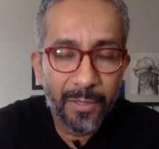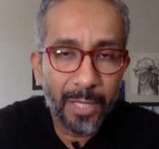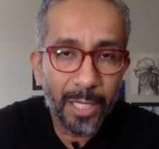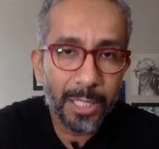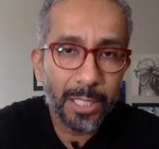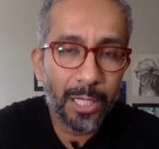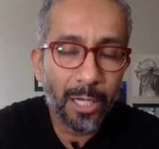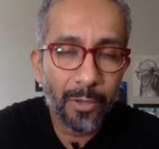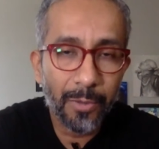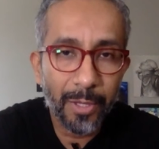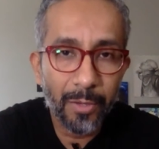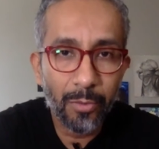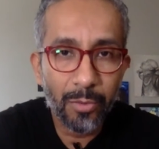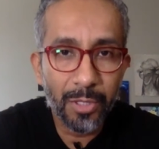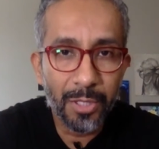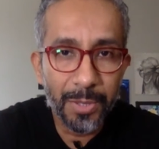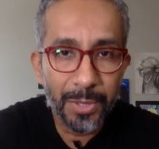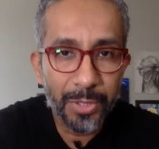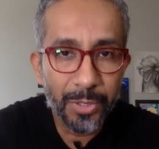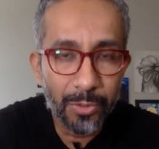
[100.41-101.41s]
That's how they would
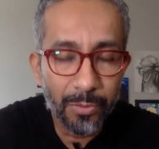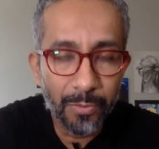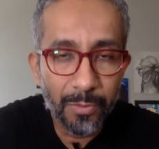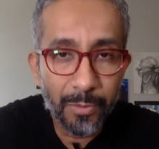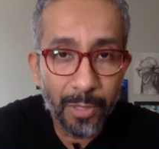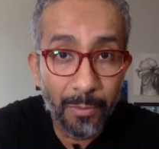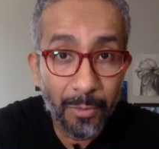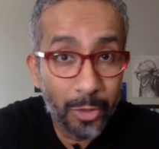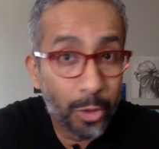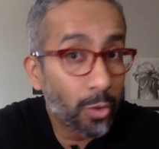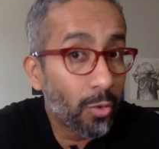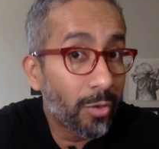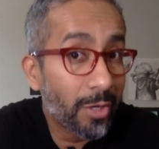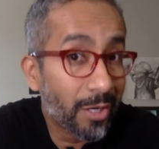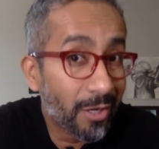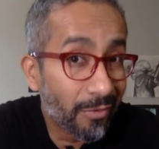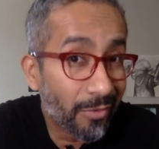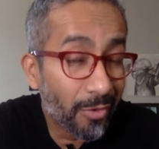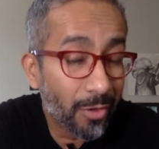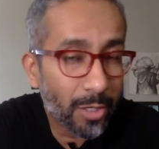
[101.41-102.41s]
consume a majority
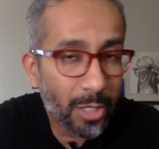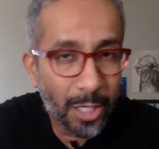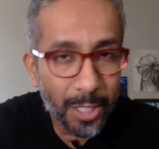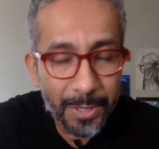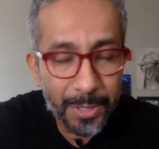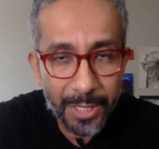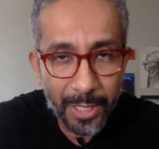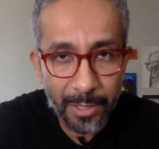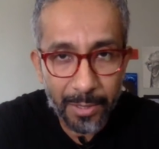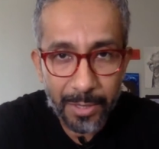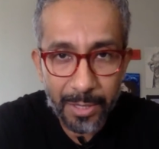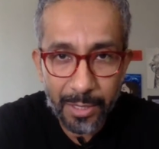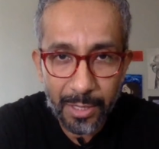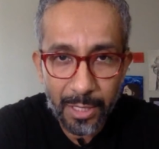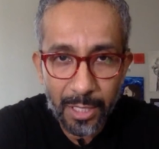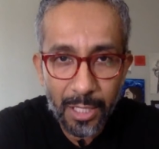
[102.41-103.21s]
of their content.